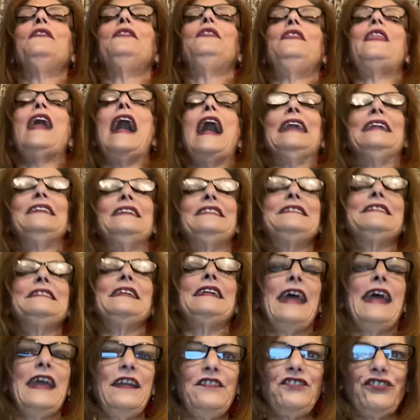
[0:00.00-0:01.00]
that is
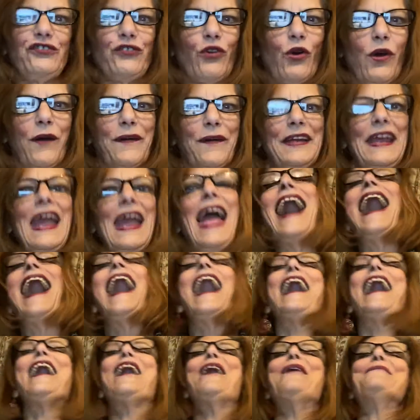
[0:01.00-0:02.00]
today's story.
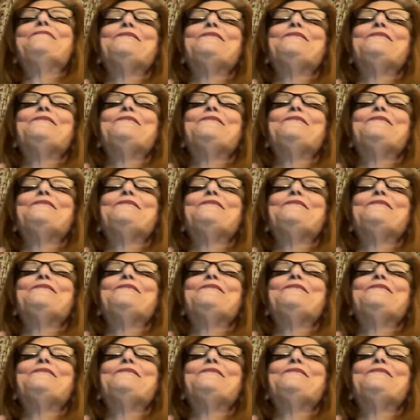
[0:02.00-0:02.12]
I hope